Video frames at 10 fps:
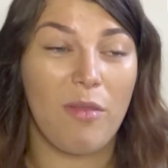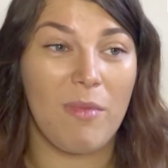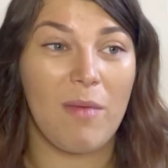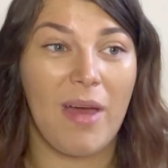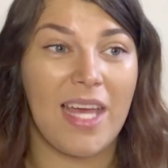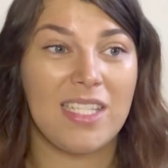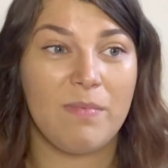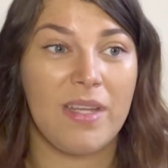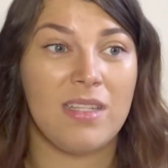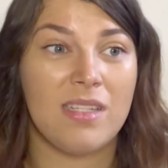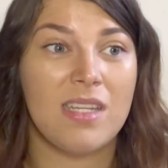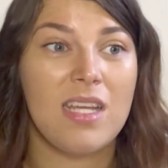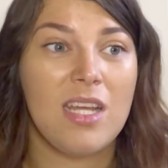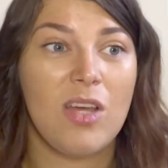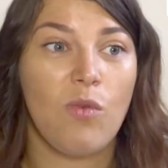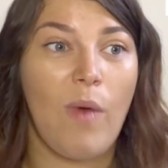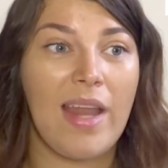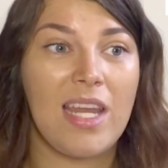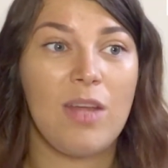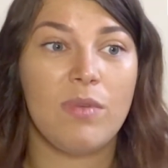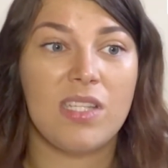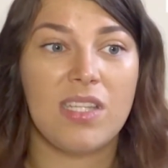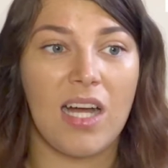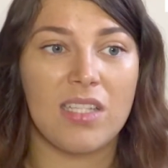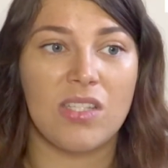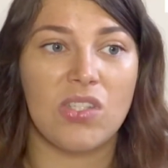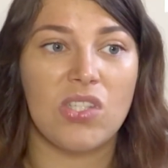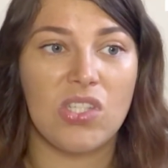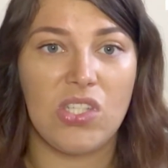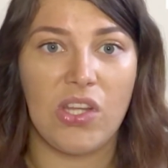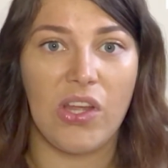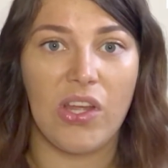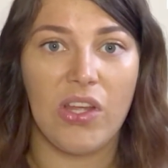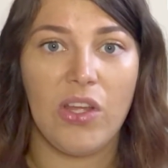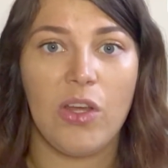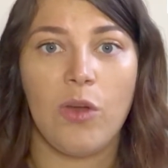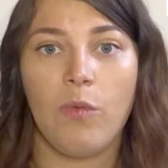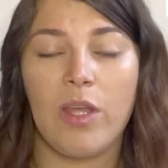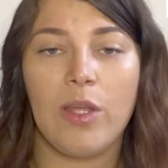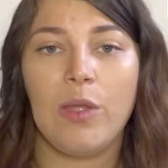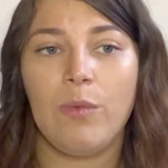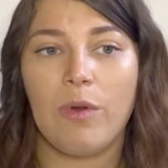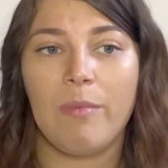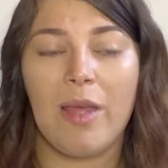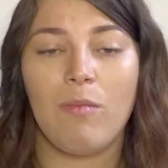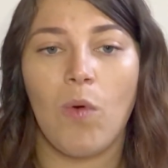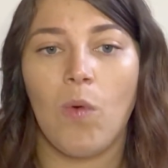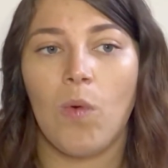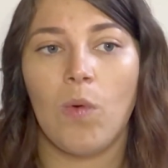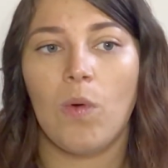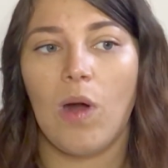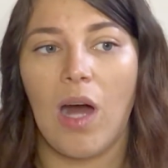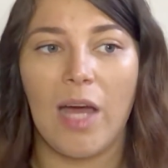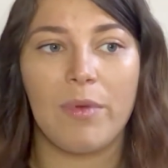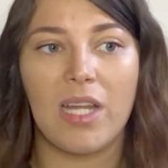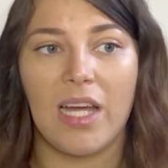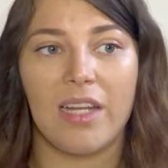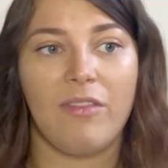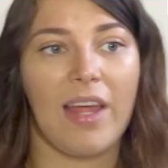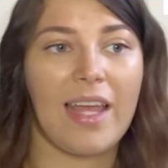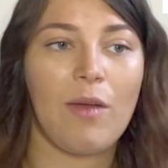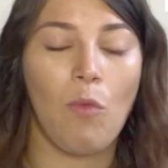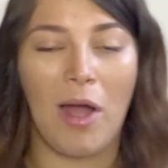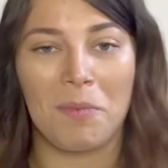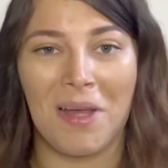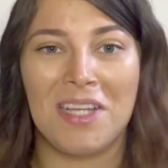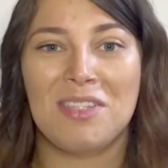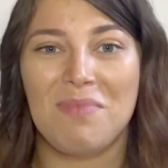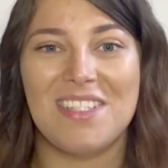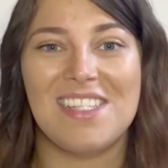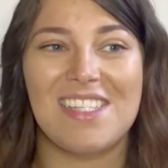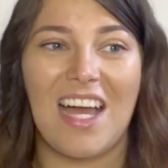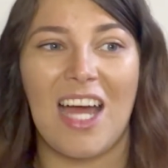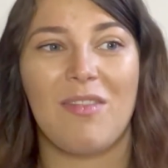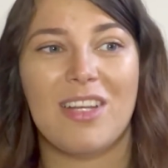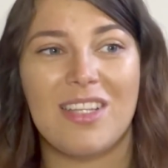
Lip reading: and my husband, when he would start to stir, we were a bit more, I would kind of like whack my husband. I would